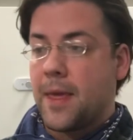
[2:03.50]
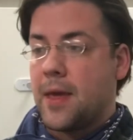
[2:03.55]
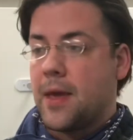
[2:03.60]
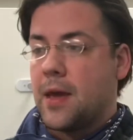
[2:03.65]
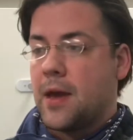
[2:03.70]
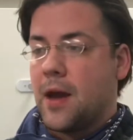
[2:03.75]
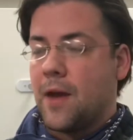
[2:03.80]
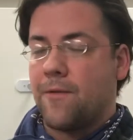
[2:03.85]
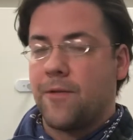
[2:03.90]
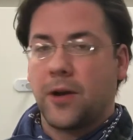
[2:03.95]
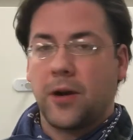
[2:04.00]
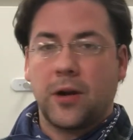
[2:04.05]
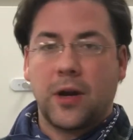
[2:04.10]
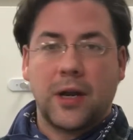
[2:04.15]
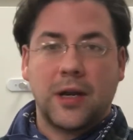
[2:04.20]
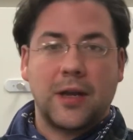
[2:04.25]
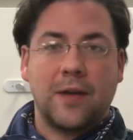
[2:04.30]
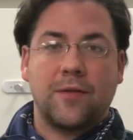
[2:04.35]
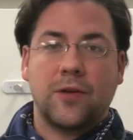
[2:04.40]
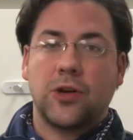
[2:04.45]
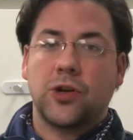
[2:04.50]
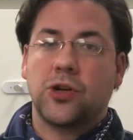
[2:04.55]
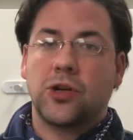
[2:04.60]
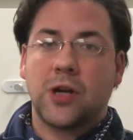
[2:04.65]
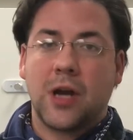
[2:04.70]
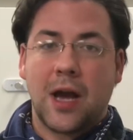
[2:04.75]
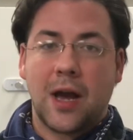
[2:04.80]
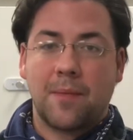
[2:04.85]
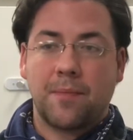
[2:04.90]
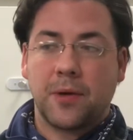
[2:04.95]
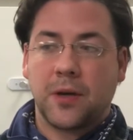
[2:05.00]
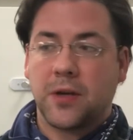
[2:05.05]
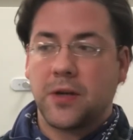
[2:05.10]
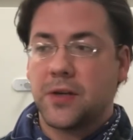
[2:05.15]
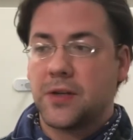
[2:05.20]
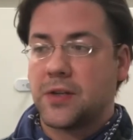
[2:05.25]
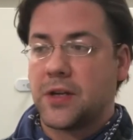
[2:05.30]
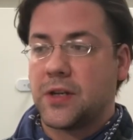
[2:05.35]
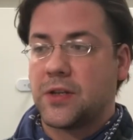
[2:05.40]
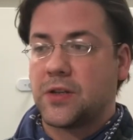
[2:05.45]
I figured I'd give it a shot
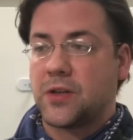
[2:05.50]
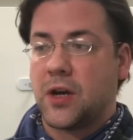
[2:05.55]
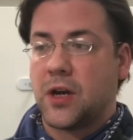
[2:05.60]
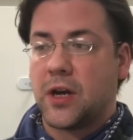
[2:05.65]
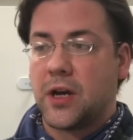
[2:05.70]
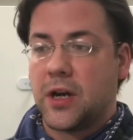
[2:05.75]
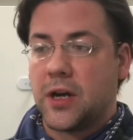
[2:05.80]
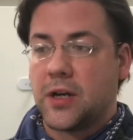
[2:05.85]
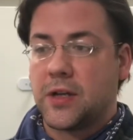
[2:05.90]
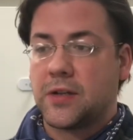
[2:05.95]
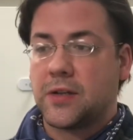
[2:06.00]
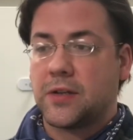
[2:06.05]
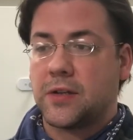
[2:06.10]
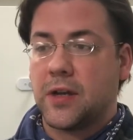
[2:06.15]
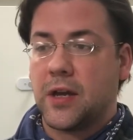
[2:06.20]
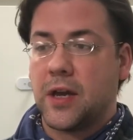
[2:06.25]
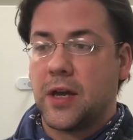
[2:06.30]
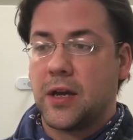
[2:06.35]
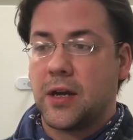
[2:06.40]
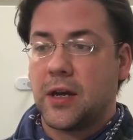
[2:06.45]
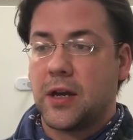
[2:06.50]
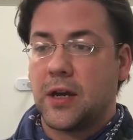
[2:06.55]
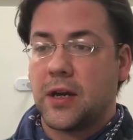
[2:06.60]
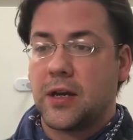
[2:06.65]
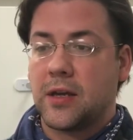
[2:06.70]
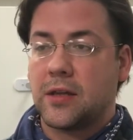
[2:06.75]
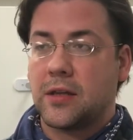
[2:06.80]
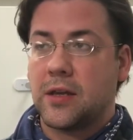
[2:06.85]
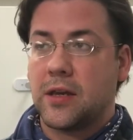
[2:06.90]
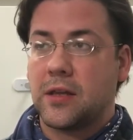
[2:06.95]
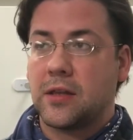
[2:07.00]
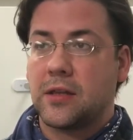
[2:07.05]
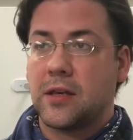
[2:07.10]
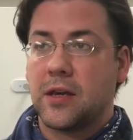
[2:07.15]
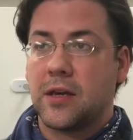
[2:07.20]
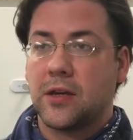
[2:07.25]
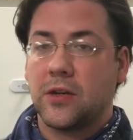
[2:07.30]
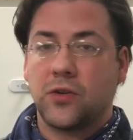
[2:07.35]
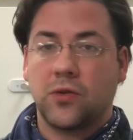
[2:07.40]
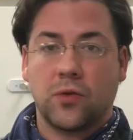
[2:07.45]
because I saw Us, and I think
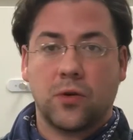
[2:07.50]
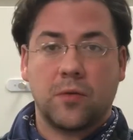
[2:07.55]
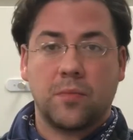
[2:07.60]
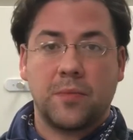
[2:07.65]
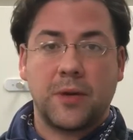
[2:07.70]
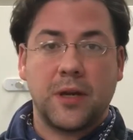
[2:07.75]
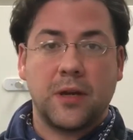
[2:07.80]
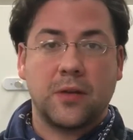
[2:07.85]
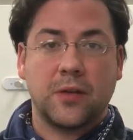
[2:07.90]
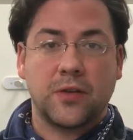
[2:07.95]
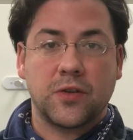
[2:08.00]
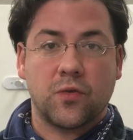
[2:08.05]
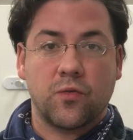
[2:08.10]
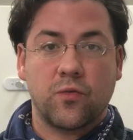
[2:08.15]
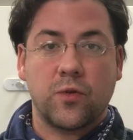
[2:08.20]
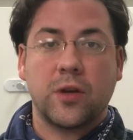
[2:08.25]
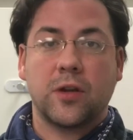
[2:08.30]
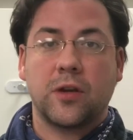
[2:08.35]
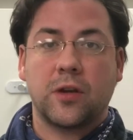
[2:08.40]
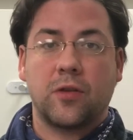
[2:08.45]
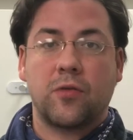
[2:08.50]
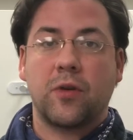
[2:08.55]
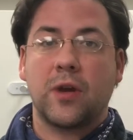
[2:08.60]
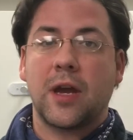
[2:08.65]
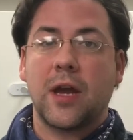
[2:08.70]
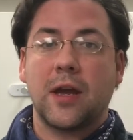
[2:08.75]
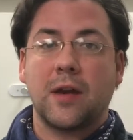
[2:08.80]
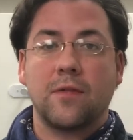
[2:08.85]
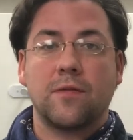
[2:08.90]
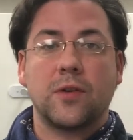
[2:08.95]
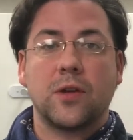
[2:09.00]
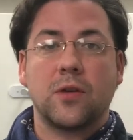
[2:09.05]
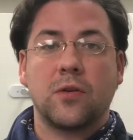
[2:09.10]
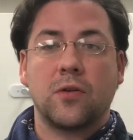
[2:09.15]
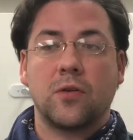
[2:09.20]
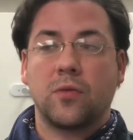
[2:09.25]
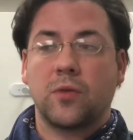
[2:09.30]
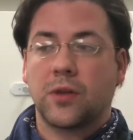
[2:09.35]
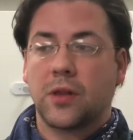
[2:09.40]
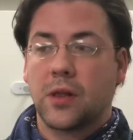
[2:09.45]
that Jordan Peele is a really creative
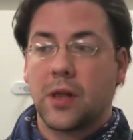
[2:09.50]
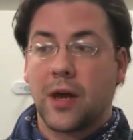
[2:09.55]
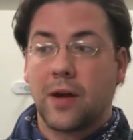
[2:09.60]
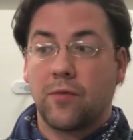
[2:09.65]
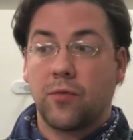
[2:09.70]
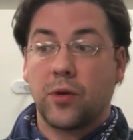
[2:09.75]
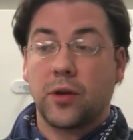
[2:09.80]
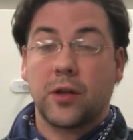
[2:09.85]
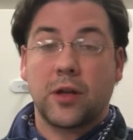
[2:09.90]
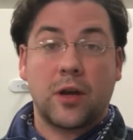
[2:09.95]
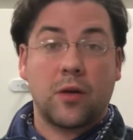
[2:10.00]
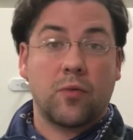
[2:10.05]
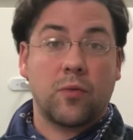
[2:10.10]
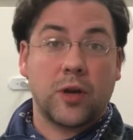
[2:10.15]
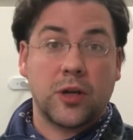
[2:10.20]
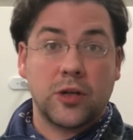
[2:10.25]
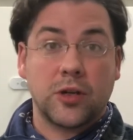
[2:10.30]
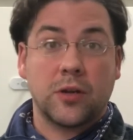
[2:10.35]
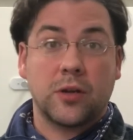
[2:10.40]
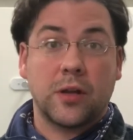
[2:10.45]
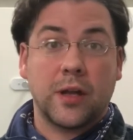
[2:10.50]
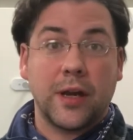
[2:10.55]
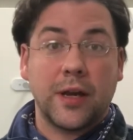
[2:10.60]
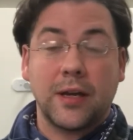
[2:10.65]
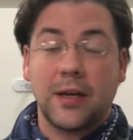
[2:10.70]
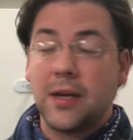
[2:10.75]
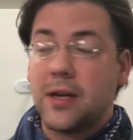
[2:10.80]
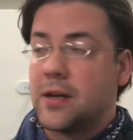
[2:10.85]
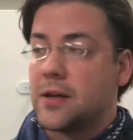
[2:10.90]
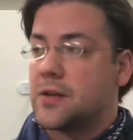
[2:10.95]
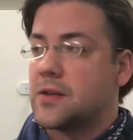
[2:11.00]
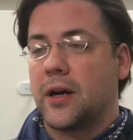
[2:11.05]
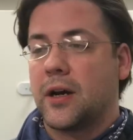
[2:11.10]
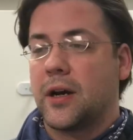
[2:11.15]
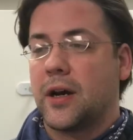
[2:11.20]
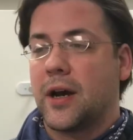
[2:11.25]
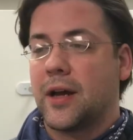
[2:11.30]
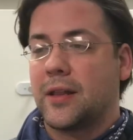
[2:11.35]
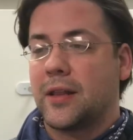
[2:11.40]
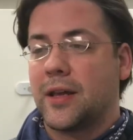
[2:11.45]
dude with a lot of really original ideas.
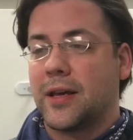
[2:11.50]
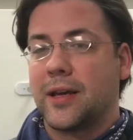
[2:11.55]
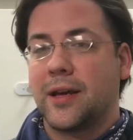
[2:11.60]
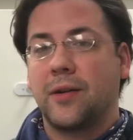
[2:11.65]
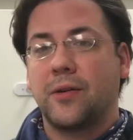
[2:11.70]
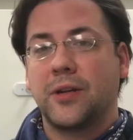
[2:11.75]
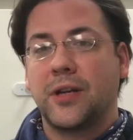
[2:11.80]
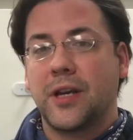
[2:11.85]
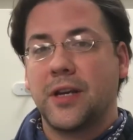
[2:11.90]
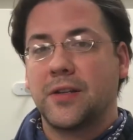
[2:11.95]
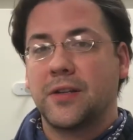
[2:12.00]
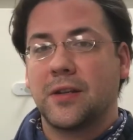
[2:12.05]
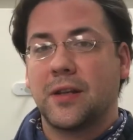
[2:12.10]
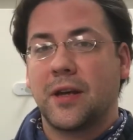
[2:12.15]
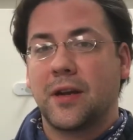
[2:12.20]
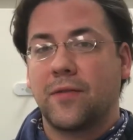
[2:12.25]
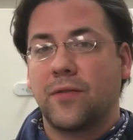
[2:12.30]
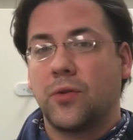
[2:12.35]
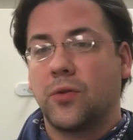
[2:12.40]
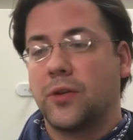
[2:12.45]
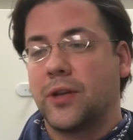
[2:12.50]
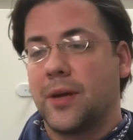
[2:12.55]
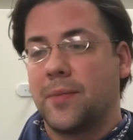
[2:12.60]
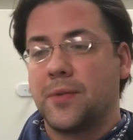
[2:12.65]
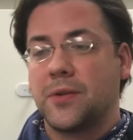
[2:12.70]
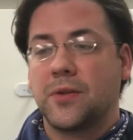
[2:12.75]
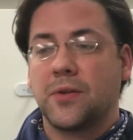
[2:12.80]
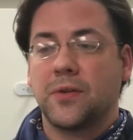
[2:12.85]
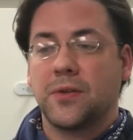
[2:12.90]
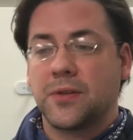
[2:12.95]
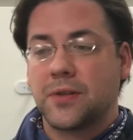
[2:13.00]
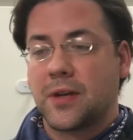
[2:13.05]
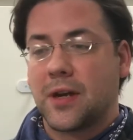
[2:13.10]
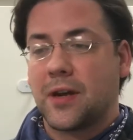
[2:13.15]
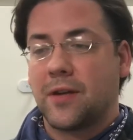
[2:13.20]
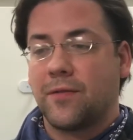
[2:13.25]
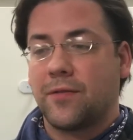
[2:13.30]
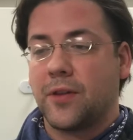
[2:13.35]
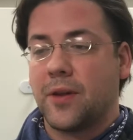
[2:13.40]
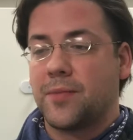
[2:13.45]
Uh, I like how it takes a lot of old episodes and kind
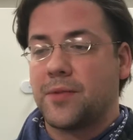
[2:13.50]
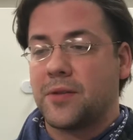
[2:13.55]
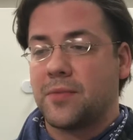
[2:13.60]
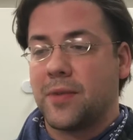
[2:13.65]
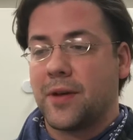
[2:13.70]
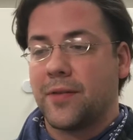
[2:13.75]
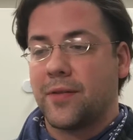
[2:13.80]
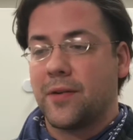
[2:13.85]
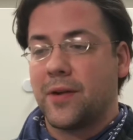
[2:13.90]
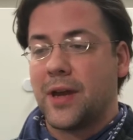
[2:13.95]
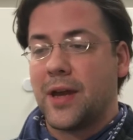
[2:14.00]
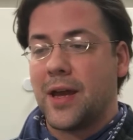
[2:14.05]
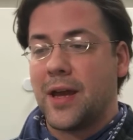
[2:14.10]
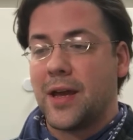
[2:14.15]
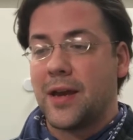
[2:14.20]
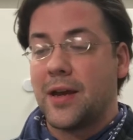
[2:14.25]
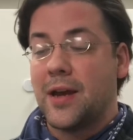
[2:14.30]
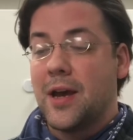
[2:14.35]
of flips them on their head.